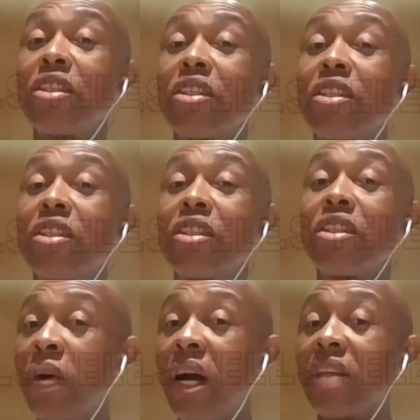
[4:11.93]
Senator
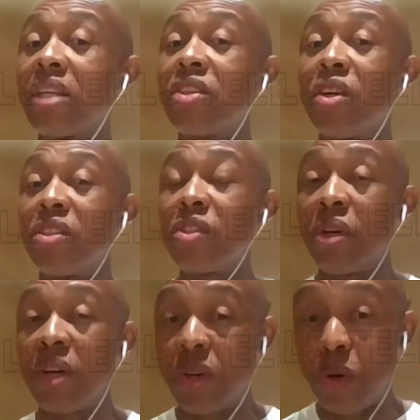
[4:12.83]
Bulkachua has gone
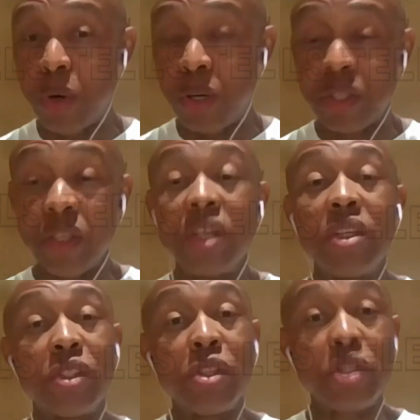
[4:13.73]
to court
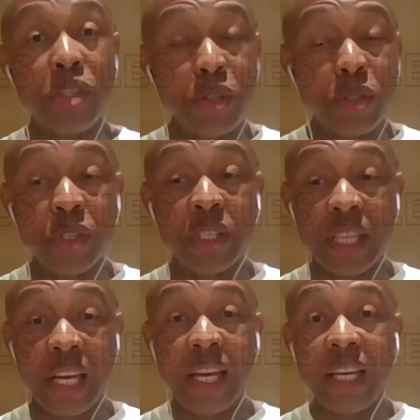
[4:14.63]
to sue to
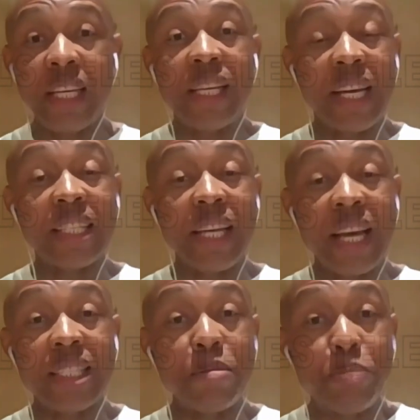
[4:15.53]
say that he
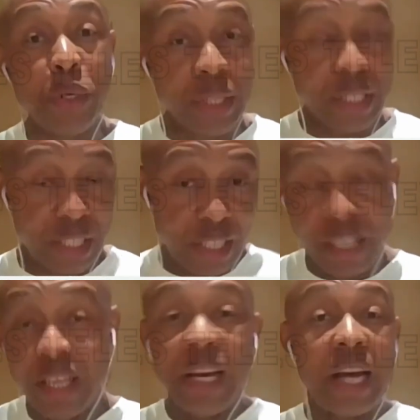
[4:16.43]
has
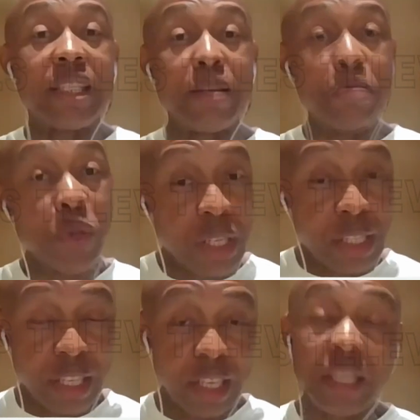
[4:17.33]
impunity and
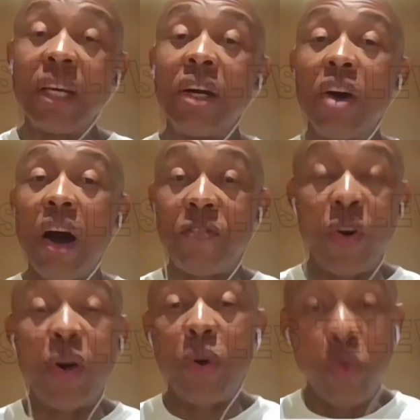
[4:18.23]
immunity
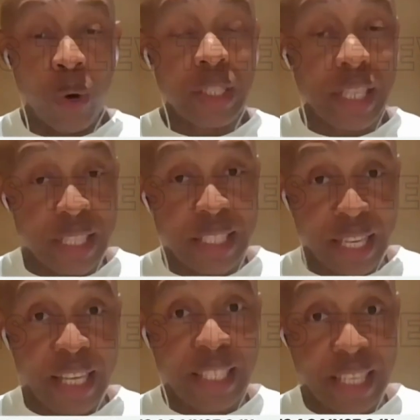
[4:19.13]
for what he
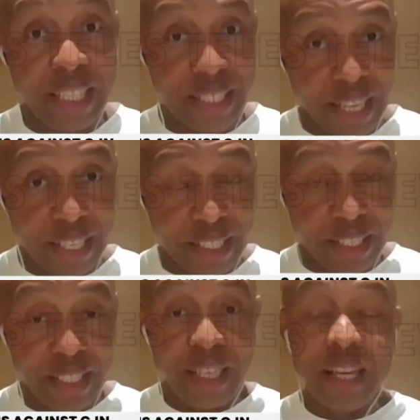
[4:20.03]
said he did,
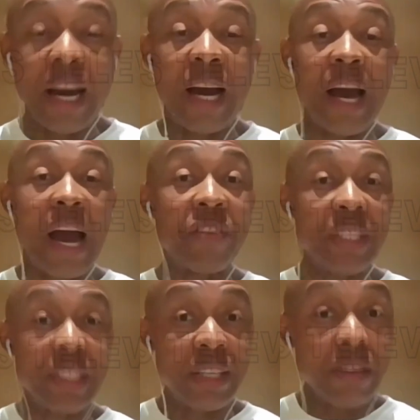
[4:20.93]

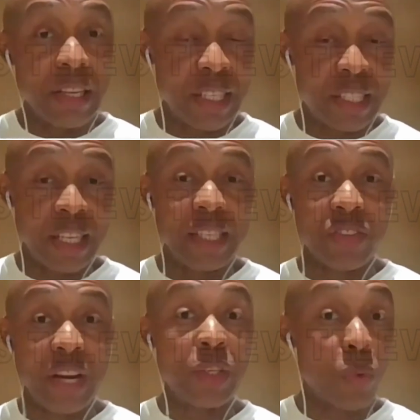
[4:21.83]
having
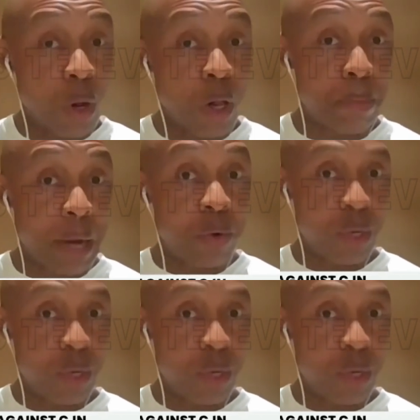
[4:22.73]
initially tried to walk